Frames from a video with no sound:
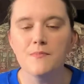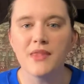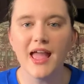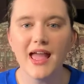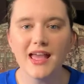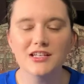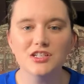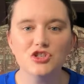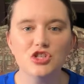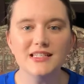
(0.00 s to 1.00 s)
And
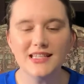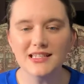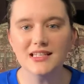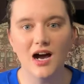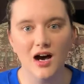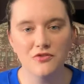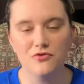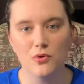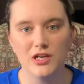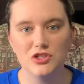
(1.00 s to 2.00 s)
she sends an
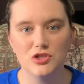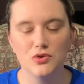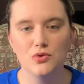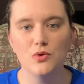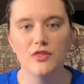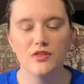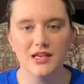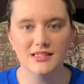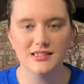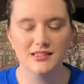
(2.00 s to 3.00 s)
envoy to this